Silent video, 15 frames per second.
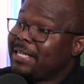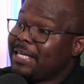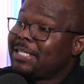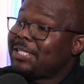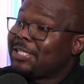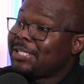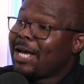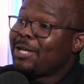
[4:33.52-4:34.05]
This
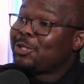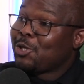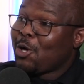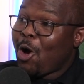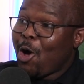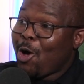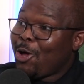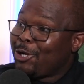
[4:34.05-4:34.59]
sounds
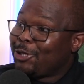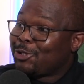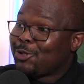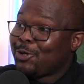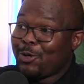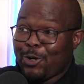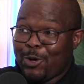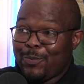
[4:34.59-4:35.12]
all
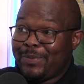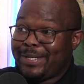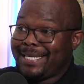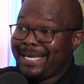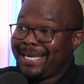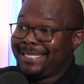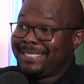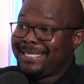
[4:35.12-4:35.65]
so
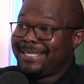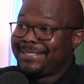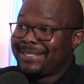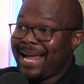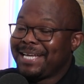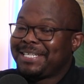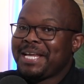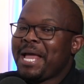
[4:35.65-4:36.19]
complicated,
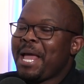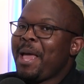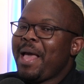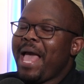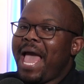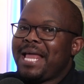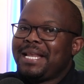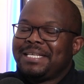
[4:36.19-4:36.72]
right?
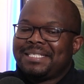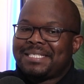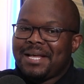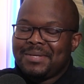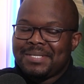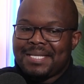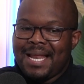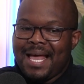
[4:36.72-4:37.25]
And
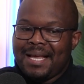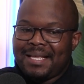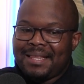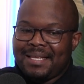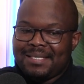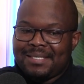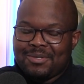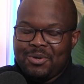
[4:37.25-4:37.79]
sounds like
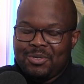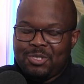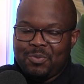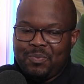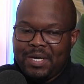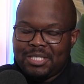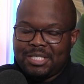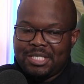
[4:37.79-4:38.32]
there's going to
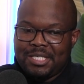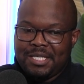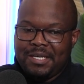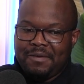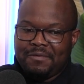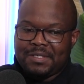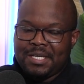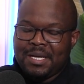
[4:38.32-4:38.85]
be a
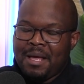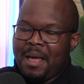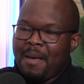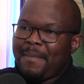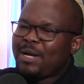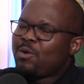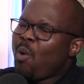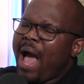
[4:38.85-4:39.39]
shift.
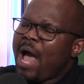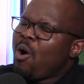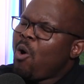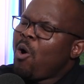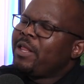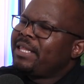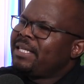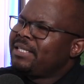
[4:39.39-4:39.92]
But why
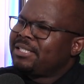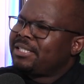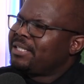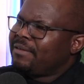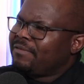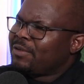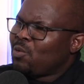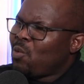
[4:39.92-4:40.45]
all this
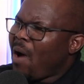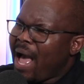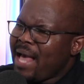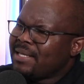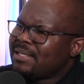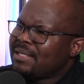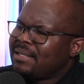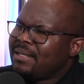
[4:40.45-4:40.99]
shift? Why
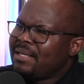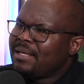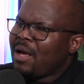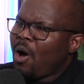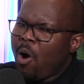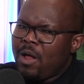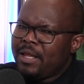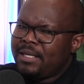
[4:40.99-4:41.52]
is it
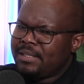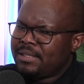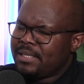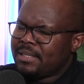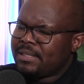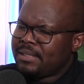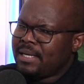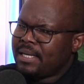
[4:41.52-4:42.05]
all these
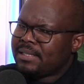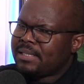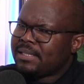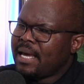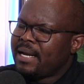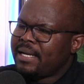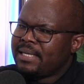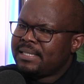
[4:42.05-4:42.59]
things
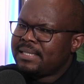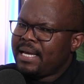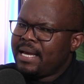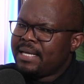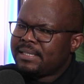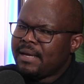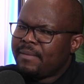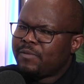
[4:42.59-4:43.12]
necessary? Is
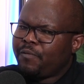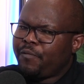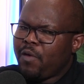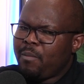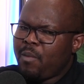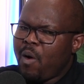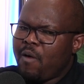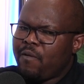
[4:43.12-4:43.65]
there some
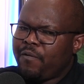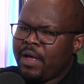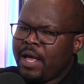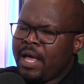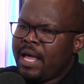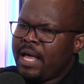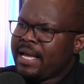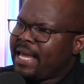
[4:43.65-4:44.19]
form of
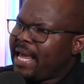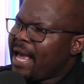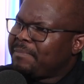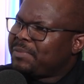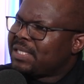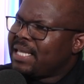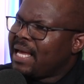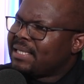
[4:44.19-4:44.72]

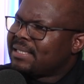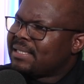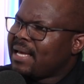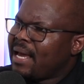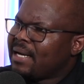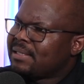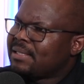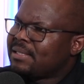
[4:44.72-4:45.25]
gaps that
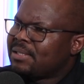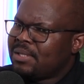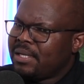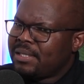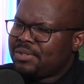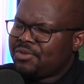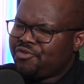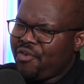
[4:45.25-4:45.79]
SARS
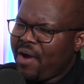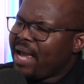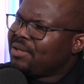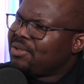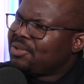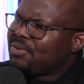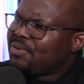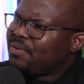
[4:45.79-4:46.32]
is trying
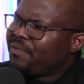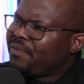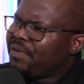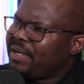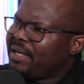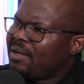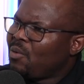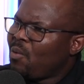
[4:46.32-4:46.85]
to
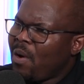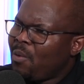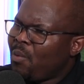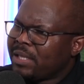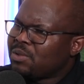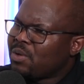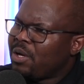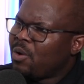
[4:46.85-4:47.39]
fill?
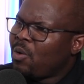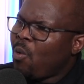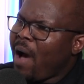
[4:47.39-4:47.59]
What's going on?